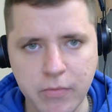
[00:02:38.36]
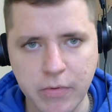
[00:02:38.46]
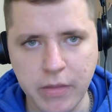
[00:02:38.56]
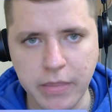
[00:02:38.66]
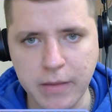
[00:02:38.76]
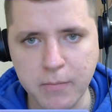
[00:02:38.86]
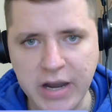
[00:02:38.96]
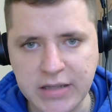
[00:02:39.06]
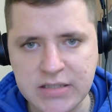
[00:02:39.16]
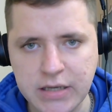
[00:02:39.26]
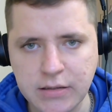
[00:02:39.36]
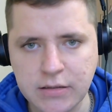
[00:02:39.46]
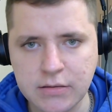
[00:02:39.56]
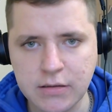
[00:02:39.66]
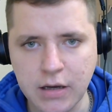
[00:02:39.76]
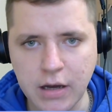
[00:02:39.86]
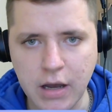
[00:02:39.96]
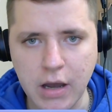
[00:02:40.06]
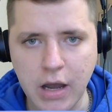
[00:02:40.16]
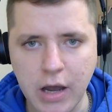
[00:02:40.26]
the mindset,
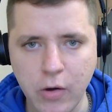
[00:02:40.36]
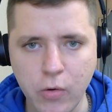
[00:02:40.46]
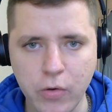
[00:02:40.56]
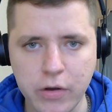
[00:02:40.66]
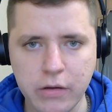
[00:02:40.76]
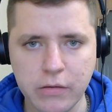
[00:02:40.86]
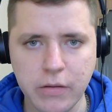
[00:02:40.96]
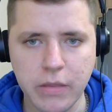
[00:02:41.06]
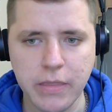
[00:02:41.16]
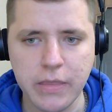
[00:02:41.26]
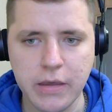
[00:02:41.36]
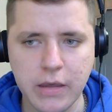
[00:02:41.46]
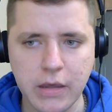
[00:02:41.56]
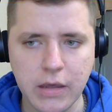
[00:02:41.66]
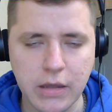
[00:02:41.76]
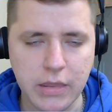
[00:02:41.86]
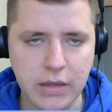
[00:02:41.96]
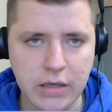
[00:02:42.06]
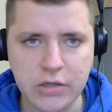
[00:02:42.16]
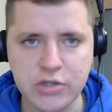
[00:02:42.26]
how
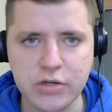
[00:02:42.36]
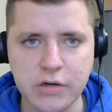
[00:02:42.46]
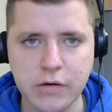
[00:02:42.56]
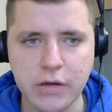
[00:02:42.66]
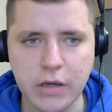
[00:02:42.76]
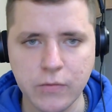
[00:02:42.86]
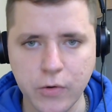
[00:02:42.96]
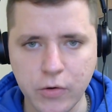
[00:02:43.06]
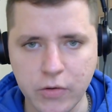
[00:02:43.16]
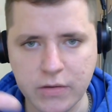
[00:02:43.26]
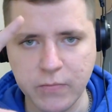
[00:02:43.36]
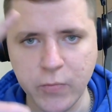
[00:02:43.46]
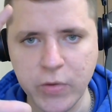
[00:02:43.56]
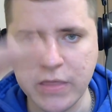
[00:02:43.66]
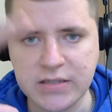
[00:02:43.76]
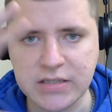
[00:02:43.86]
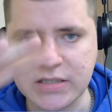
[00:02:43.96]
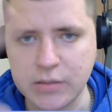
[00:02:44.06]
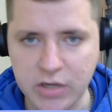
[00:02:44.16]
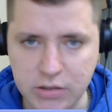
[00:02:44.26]
the engineer can work with the
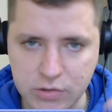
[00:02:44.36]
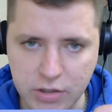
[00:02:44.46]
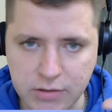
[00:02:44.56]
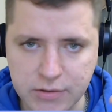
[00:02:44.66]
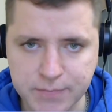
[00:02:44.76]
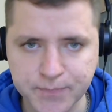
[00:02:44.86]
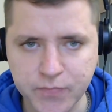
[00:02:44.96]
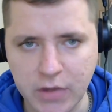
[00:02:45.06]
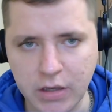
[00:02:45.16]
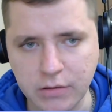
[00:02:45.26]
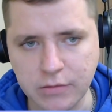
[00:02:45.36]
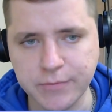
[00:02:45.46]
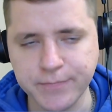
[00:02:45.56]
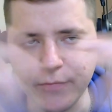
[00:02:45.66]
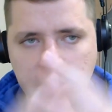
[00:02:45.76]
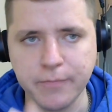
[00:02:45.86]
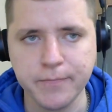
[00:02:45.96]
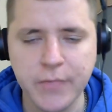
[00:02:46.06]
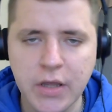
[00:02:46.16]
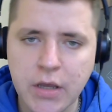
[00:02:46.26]
system end to end, and yeah,
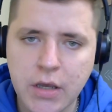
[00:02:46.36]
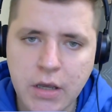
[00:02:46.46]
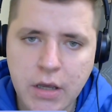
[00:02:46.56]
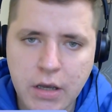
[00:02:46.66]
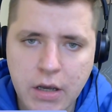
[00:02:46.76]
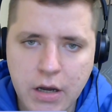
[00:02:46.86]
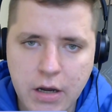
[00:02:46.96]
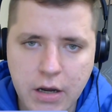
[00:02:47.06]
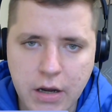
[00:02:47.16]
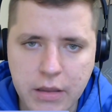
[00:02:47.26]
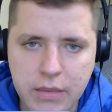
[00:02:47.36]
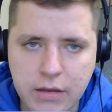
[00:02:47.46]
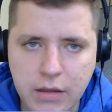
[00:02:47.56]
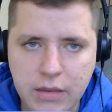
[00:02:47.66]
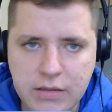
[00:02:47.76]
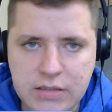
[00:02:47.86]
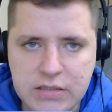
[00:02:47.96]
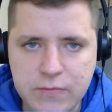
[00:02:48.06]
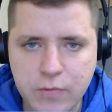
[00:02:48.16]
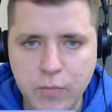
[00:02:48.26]
I think this
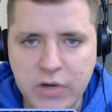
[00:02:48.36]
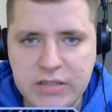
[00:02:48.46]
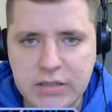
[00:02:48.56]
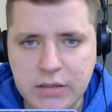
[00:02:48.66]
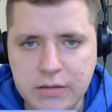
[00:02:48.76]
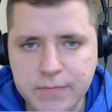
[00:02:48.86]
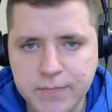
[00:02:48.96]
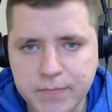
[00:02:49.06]
is from my side.